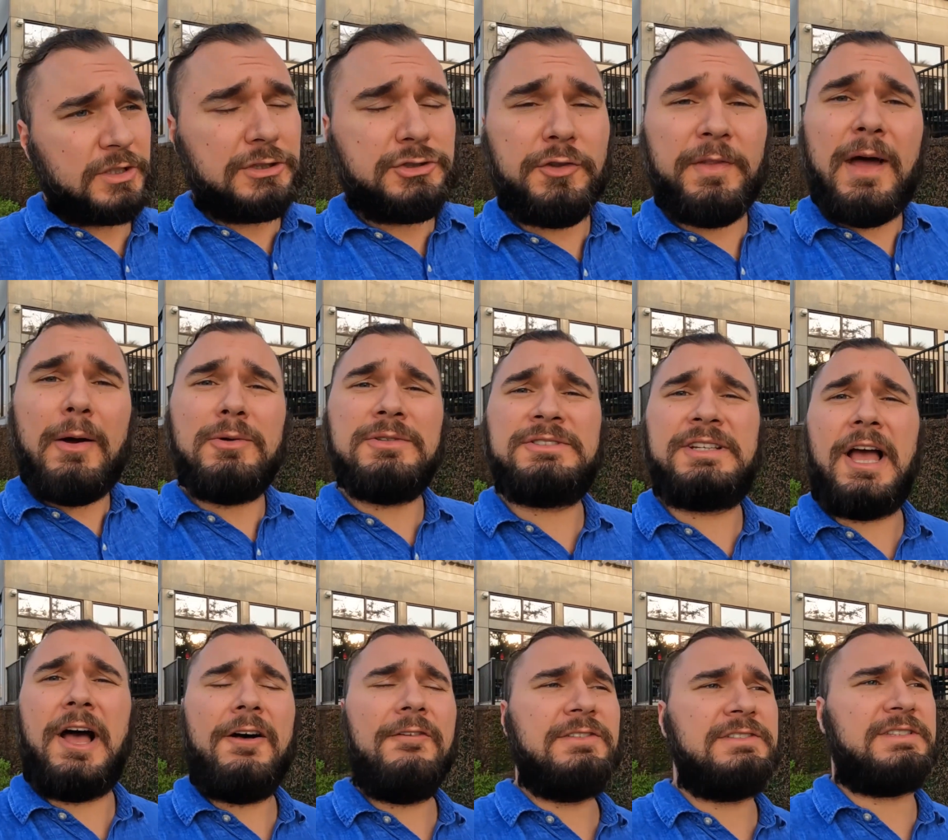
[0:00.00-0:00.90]
So that was
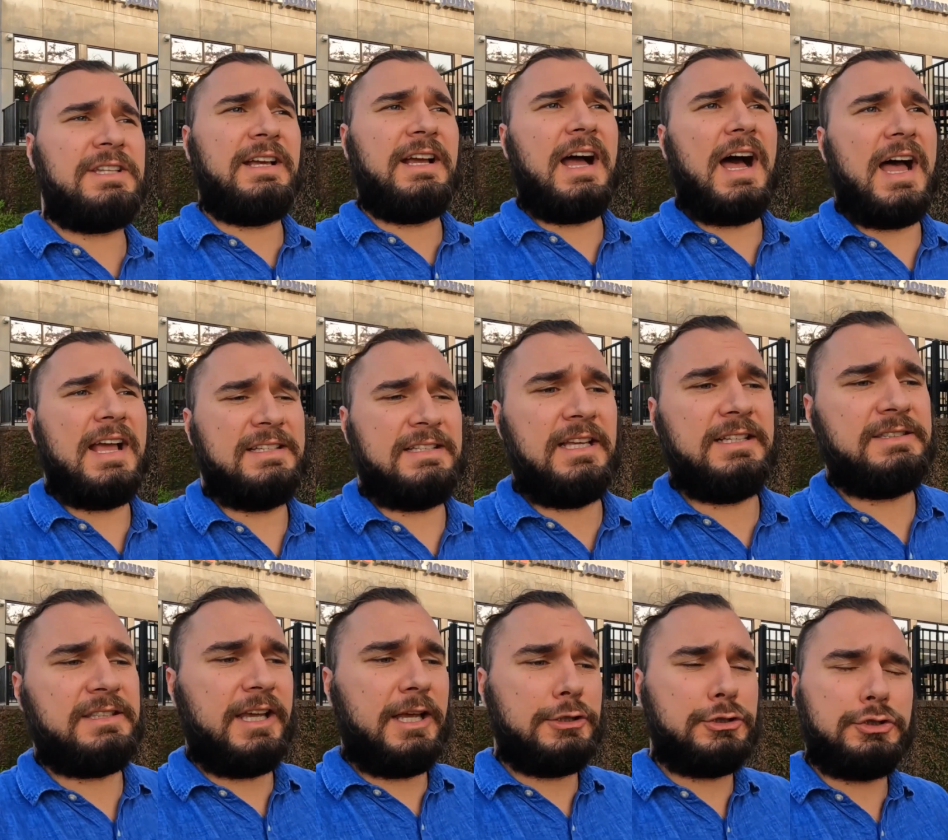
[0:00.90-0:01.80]
Galveston, guys. It's
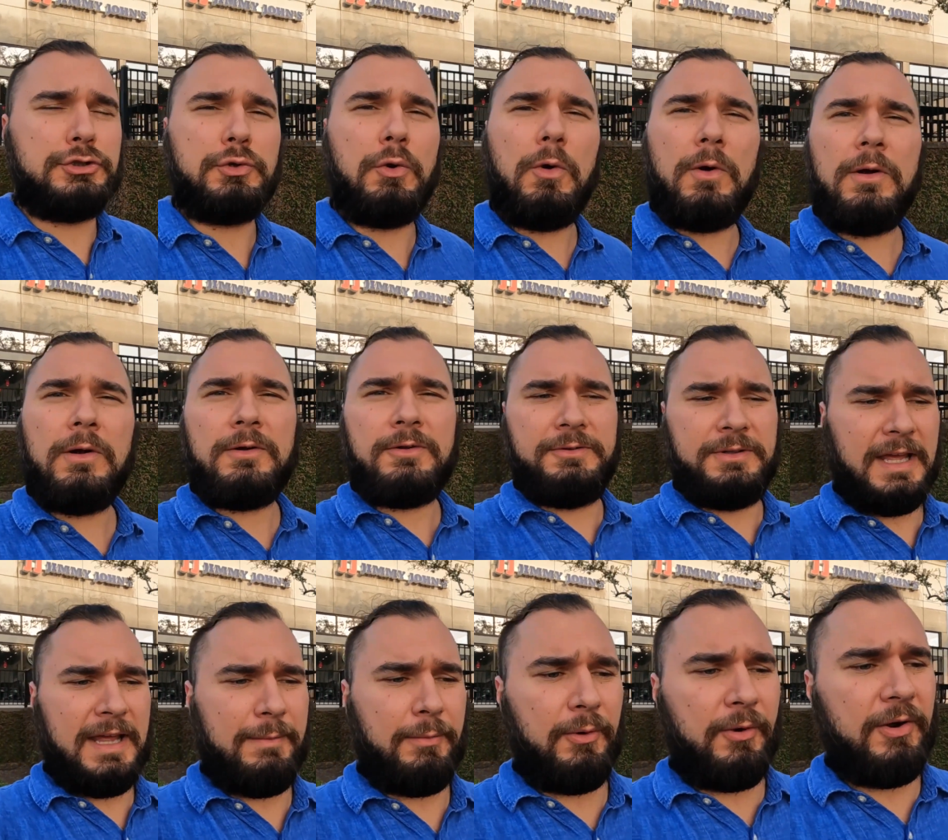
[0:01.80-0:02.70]
a historic
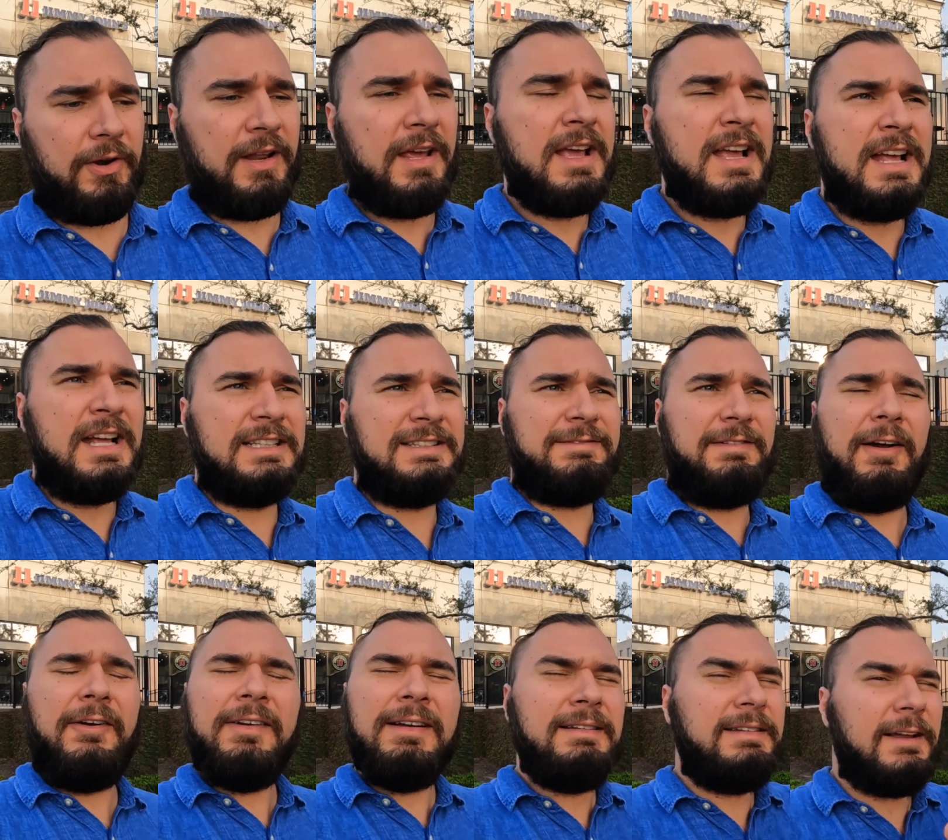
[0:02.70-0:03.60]
neighborhood. It's
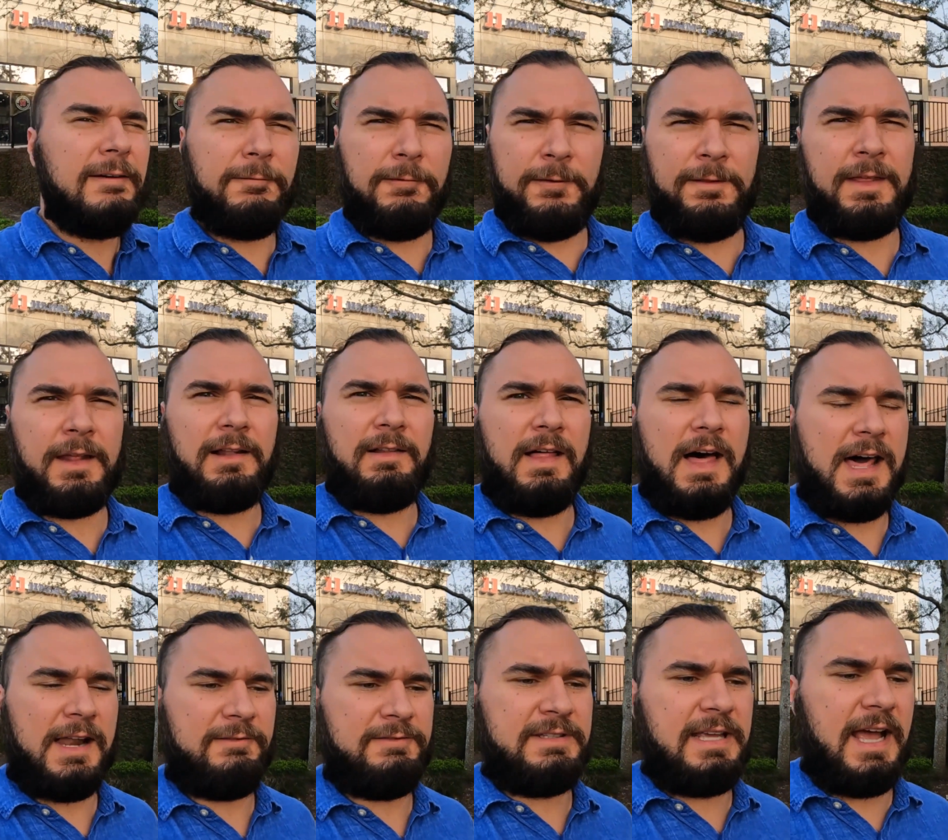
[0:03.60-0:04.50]
very different than a
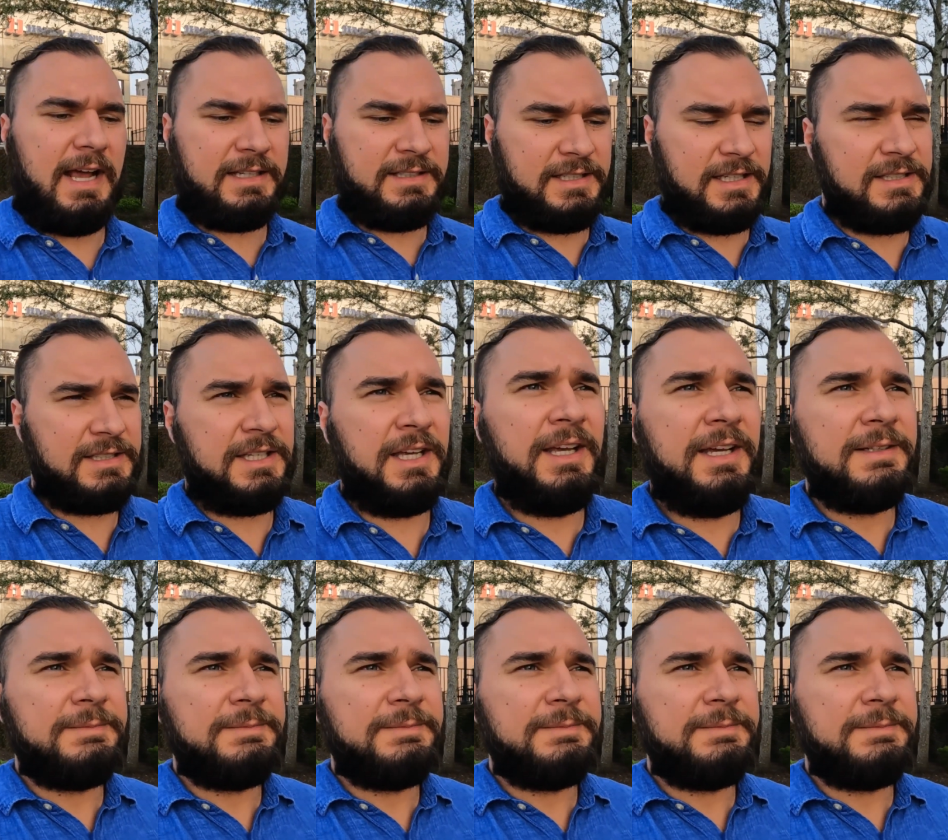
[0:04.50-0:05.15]
lot of Texas.